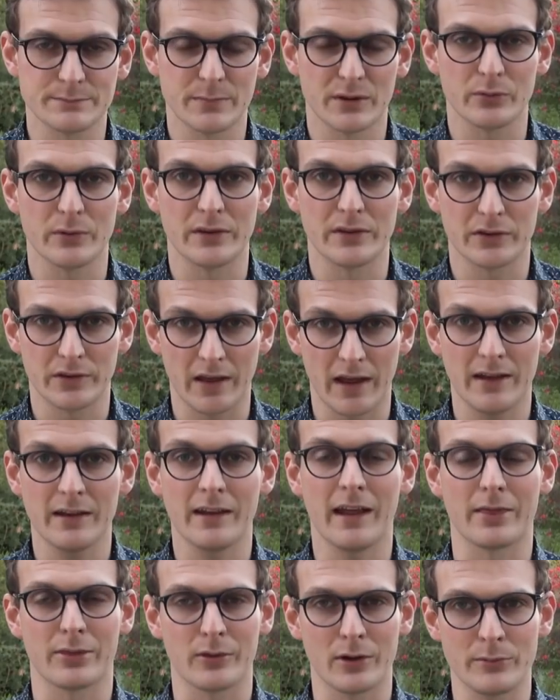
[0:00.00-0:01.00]
between 10
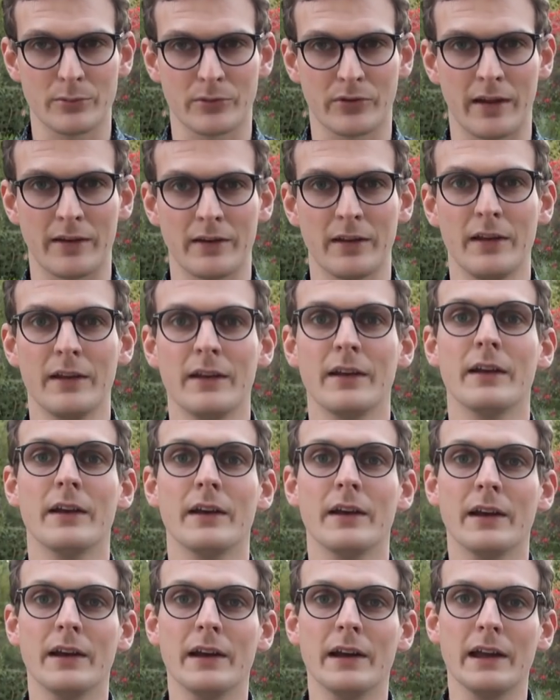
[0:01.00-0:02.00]
and 30%
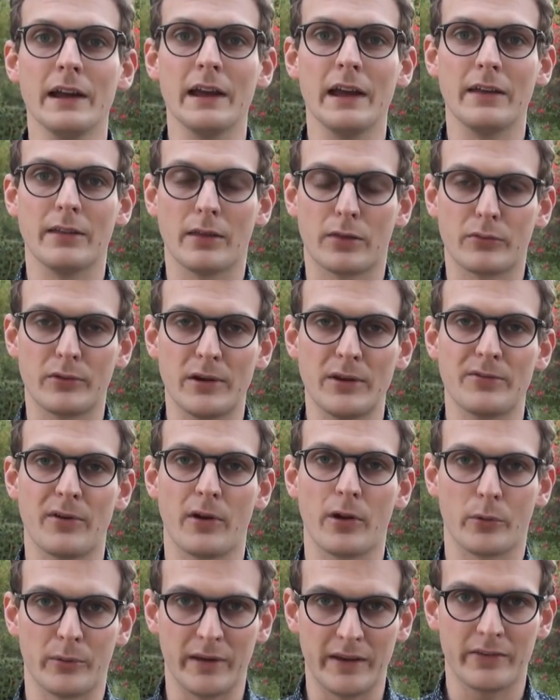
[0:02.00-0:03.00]
in the 3
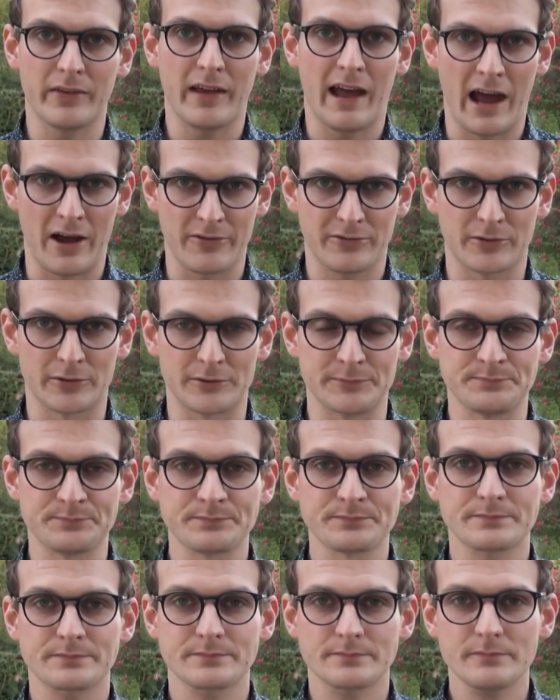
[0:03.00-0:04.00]
following weeks after
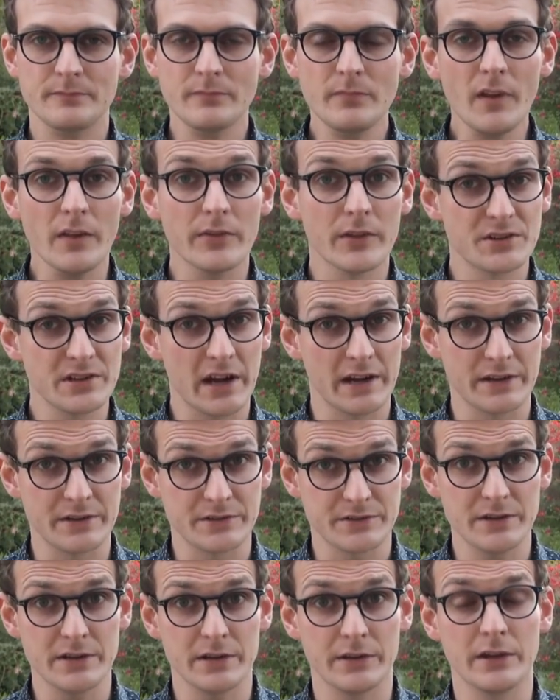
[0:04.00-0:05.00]
the
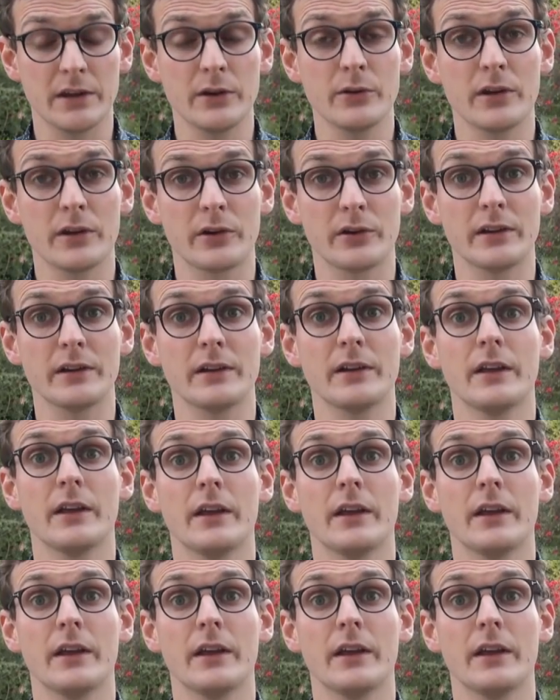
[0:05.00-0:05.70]
Chinese New Year.